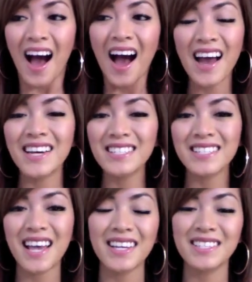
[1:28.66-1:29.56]
I
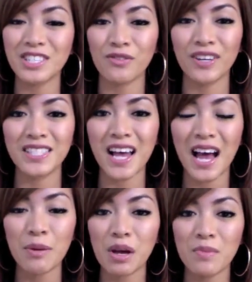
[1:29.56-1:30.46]
just had such a fun
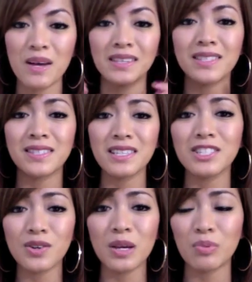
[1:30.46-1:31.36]
time. I met
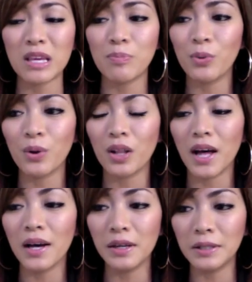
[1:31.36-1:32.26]
such great
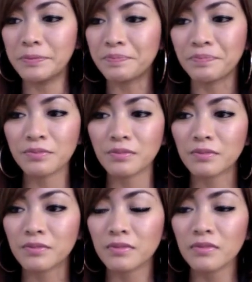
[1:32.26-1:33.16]
people. Um,
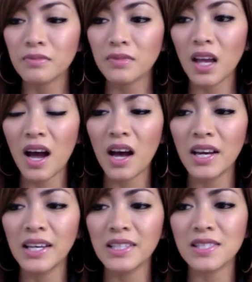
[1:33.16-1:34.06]

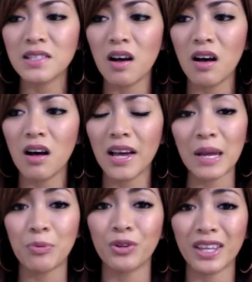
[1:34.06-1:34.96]
I saw
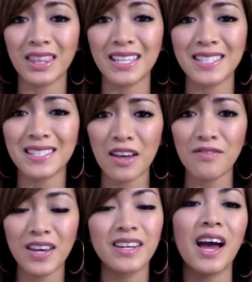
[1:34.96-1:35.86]
April Athena
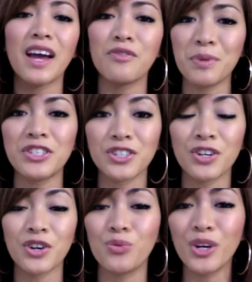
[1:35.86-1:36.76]
7. I've
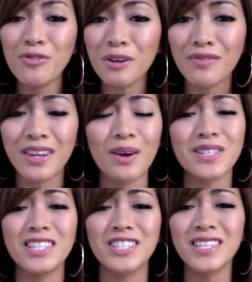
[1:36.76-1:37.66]
mentioned her in one of my
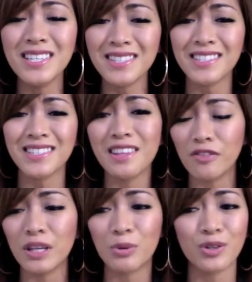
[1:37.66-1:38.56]
videos and she is such a
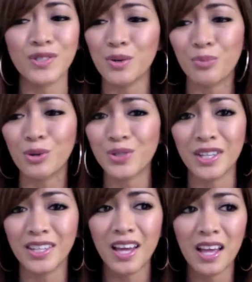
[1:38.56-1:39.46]
lovely person in person.